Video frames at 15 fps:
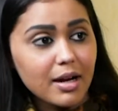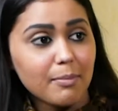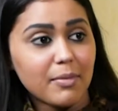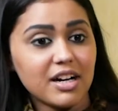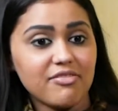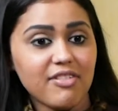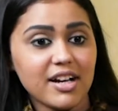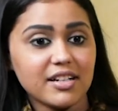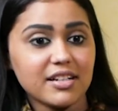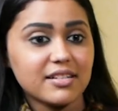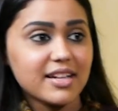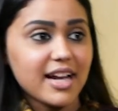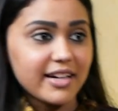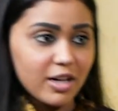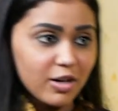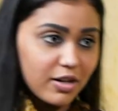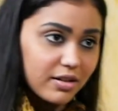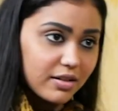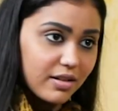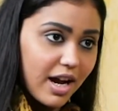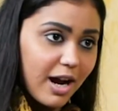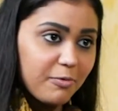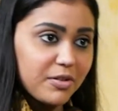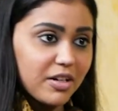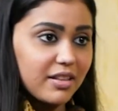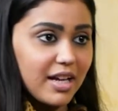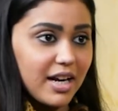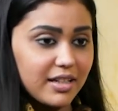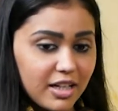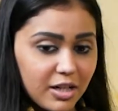But if I just get out after
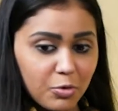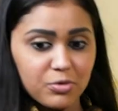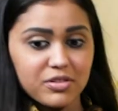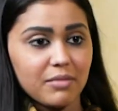that and do